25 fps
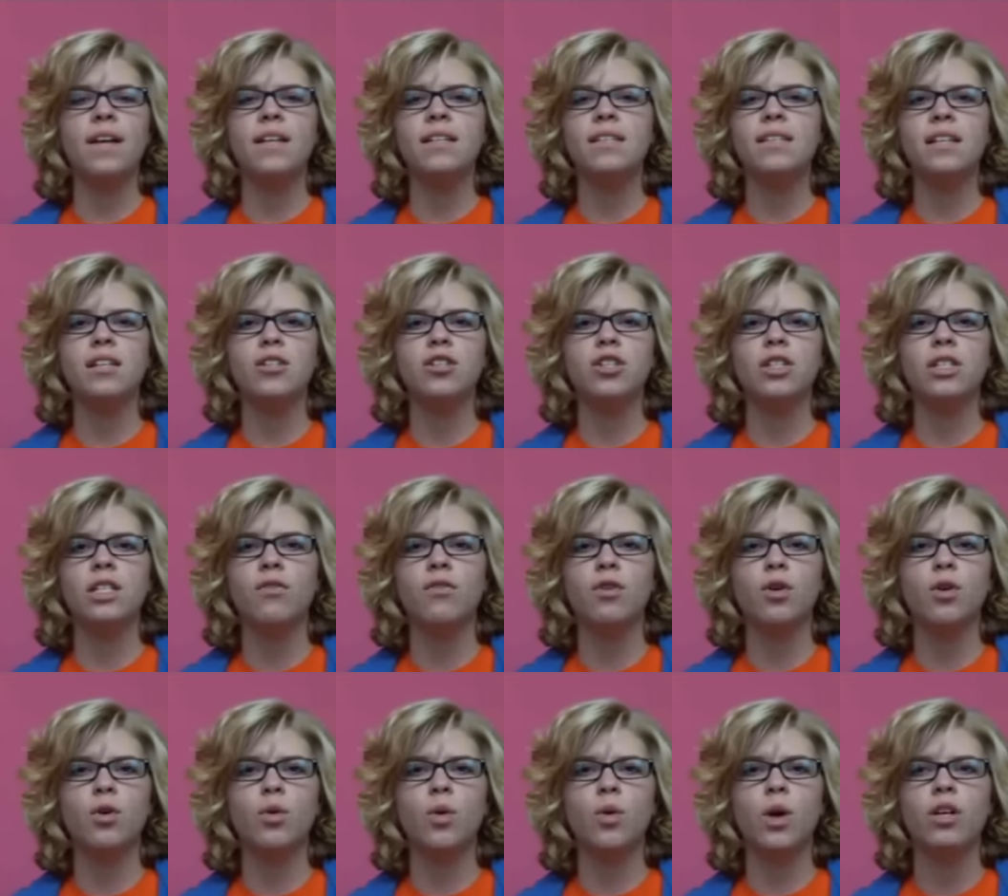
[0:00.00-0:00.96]
things that she's
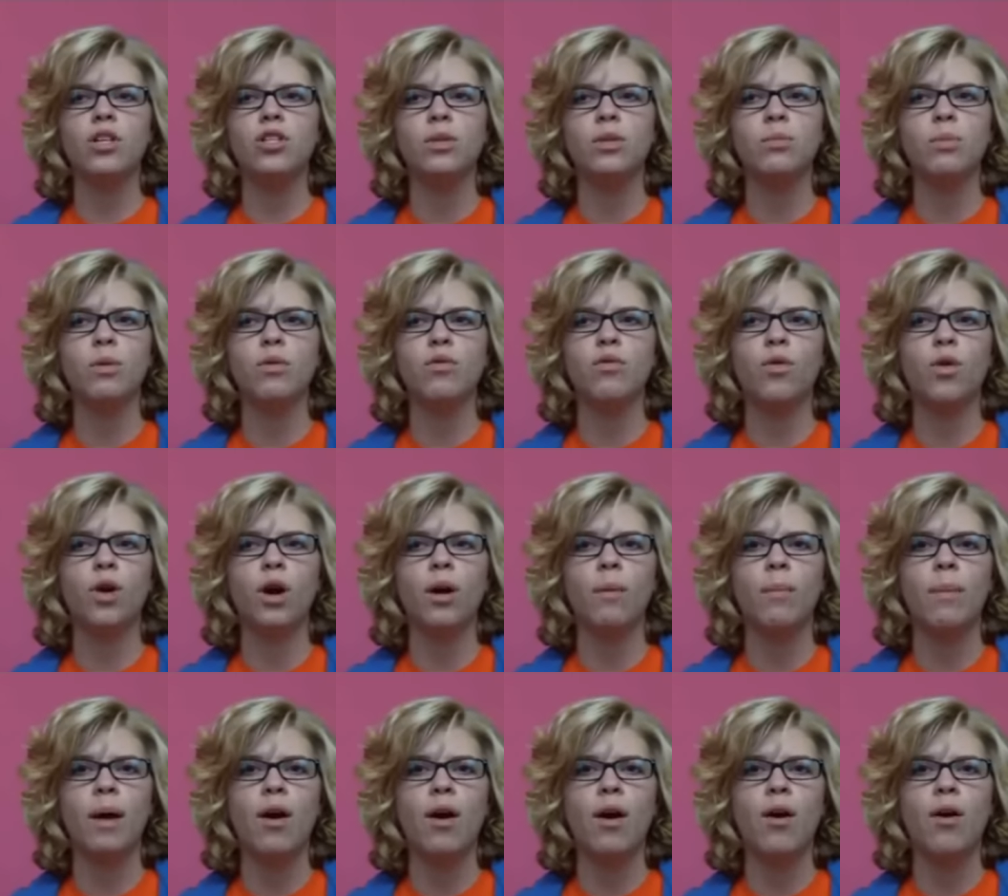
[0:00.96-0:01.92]
never questioned before
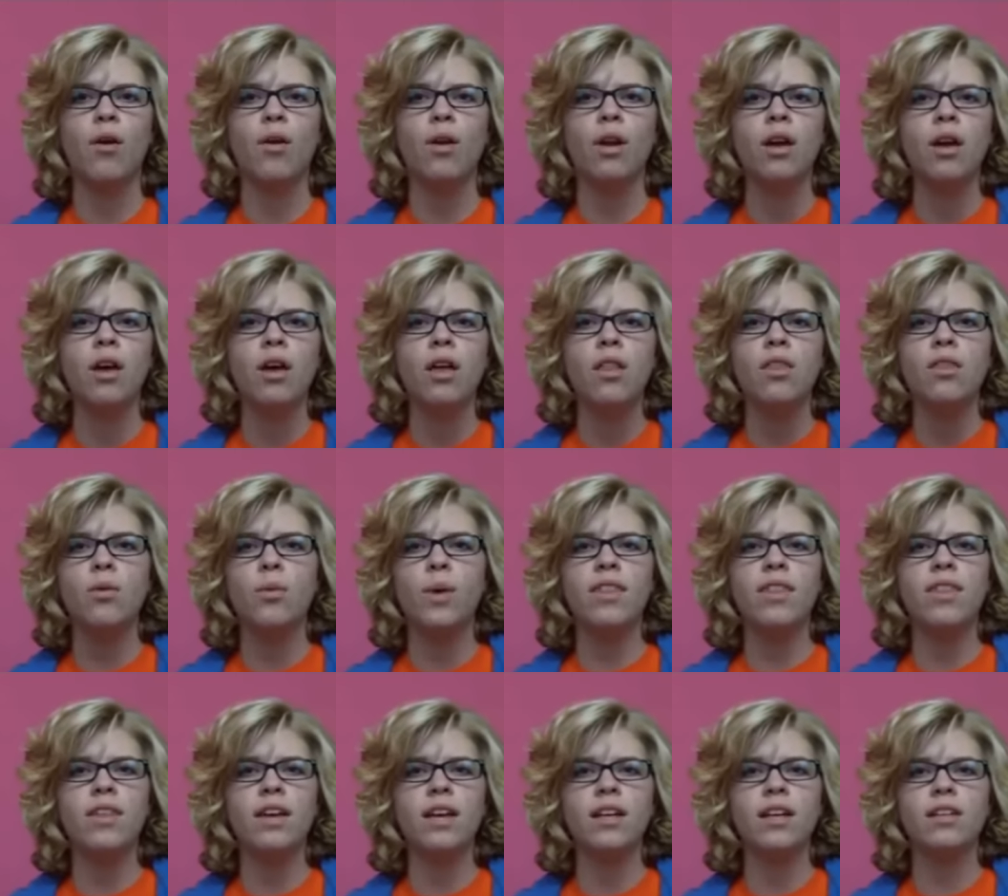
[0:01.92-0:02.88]
about the
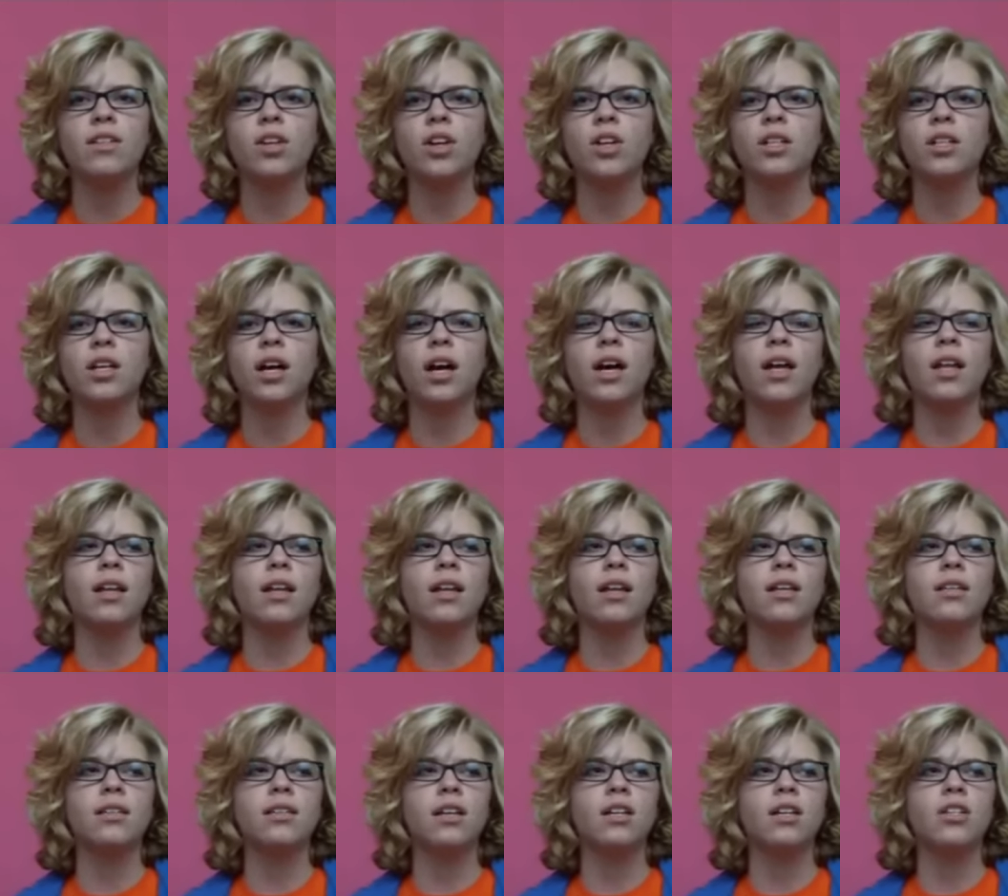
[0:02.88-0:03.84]
way things are
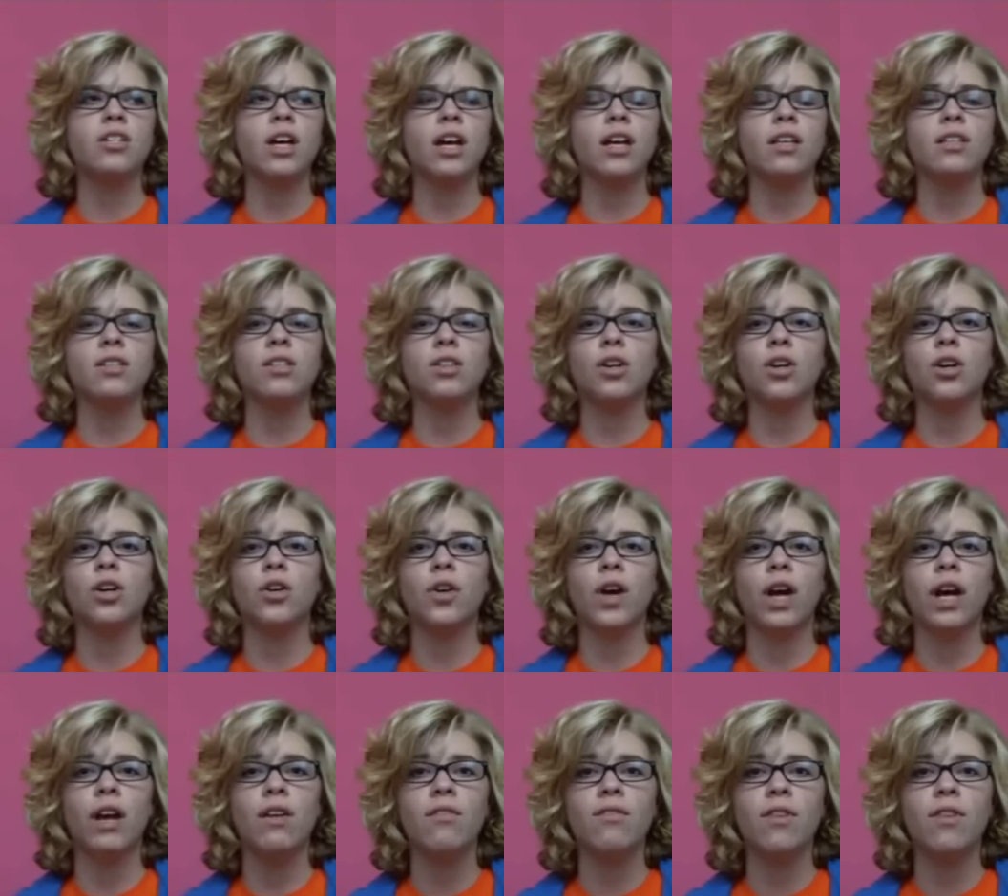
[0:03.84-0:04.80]
done, such as her
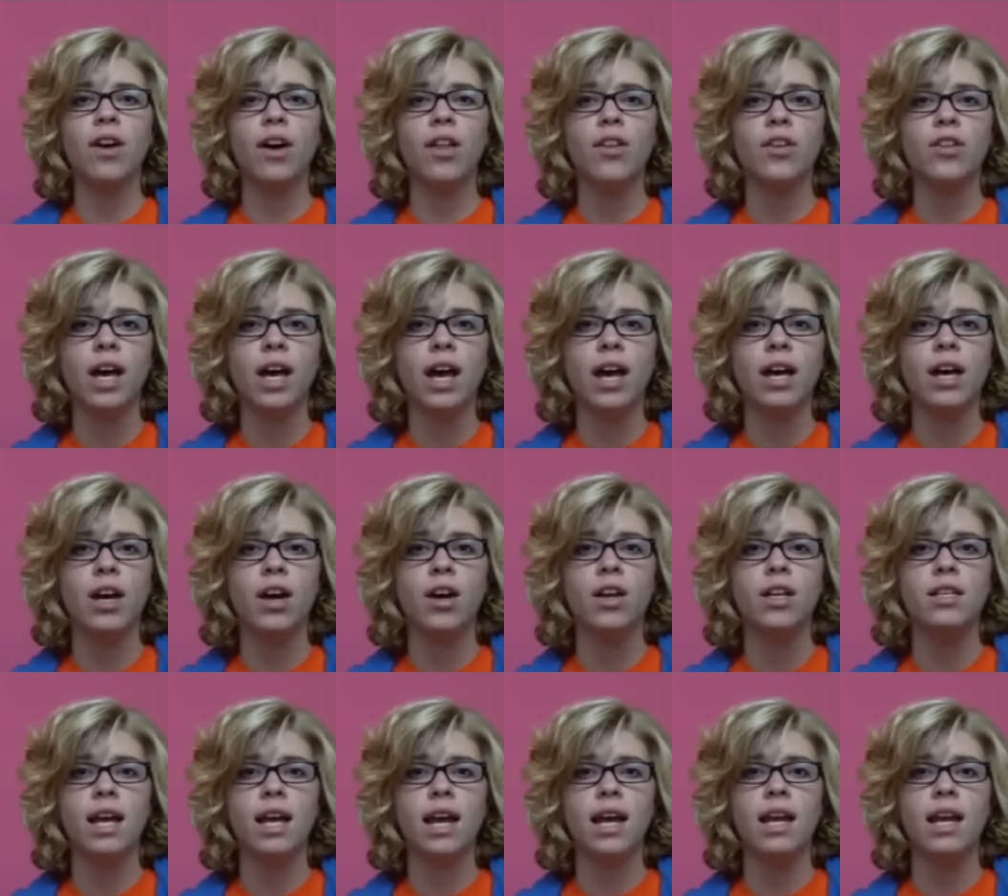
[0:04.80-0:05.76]
grandfather dying
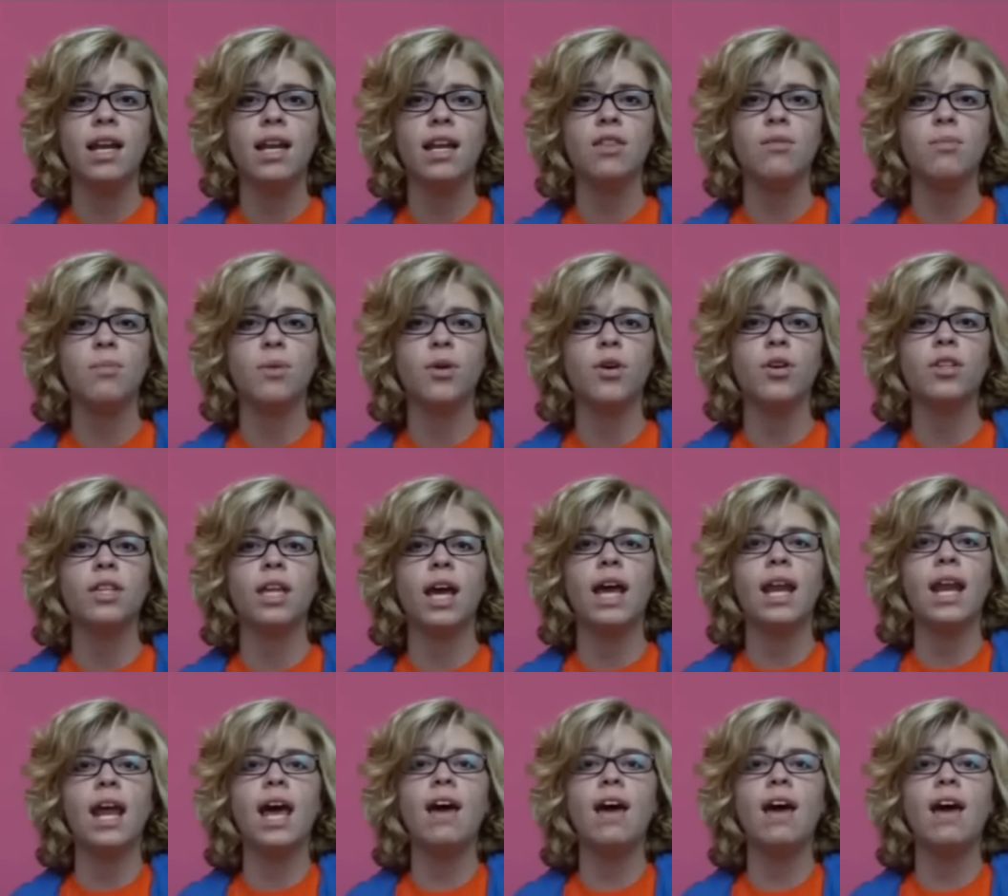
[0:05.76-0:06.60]
on his 80th birthday.